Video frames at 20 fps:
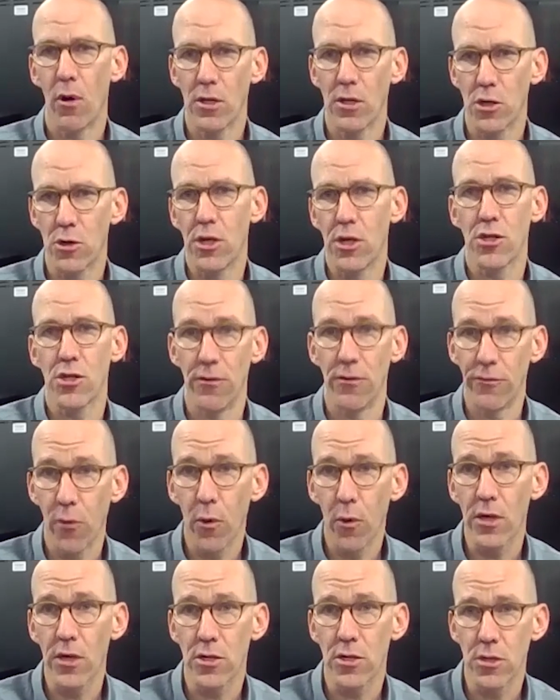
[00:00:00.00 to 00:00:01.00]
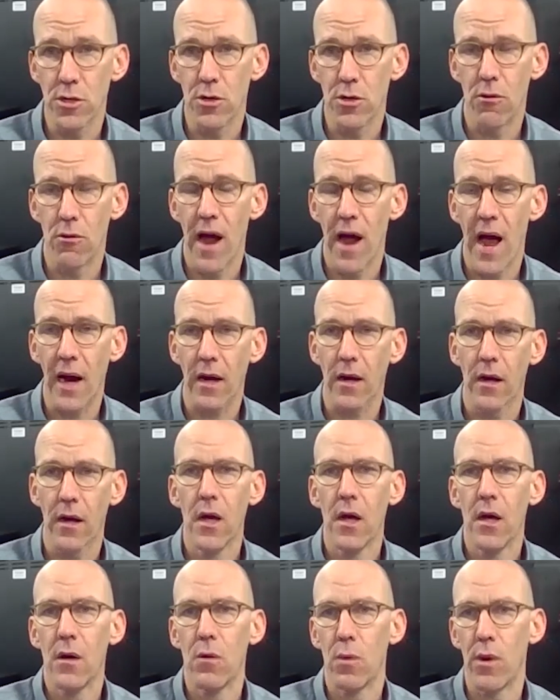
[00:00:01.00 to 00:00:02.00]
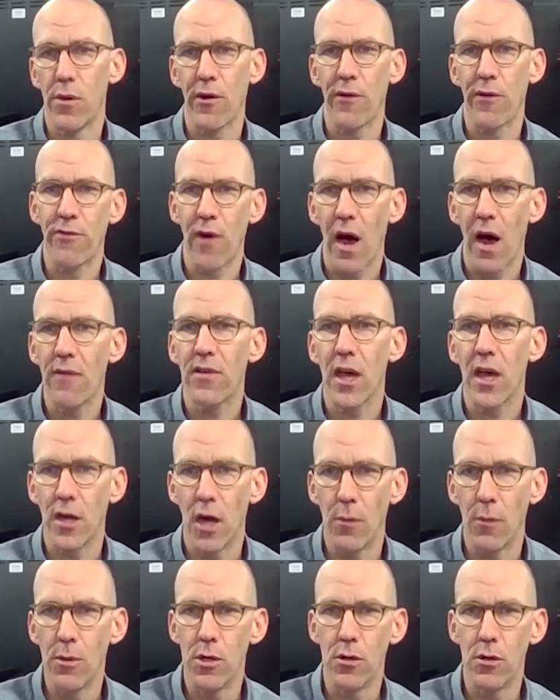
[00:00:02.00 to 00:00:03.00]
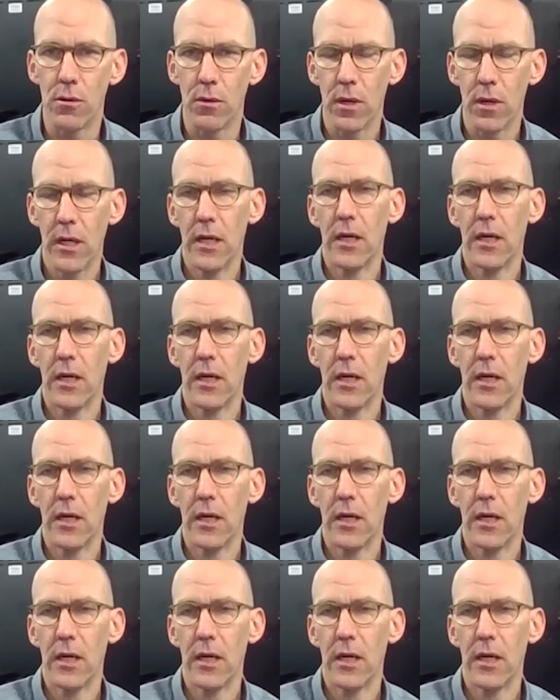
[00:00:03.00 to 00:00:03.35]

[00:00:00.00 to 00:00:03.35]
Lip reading: traditional 42U rack with a 5 kW